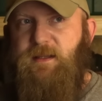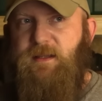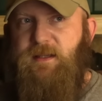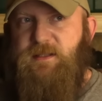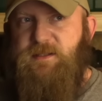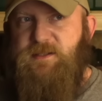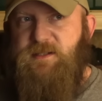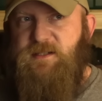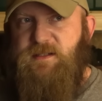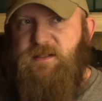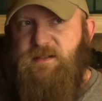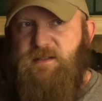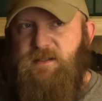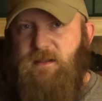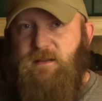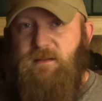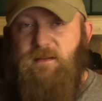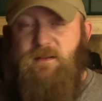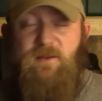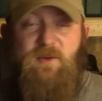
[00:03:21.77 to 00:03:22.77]
it's just
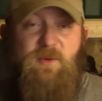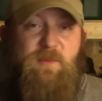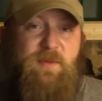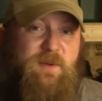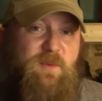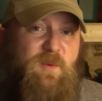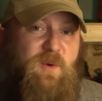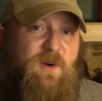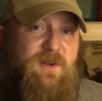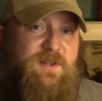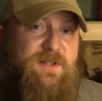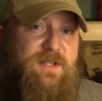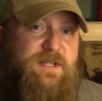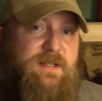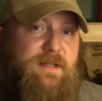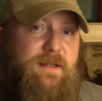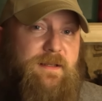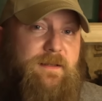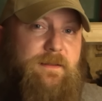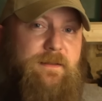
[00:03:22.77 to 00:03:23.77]
a little bit
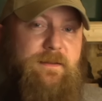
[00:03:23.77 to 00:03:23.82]
worse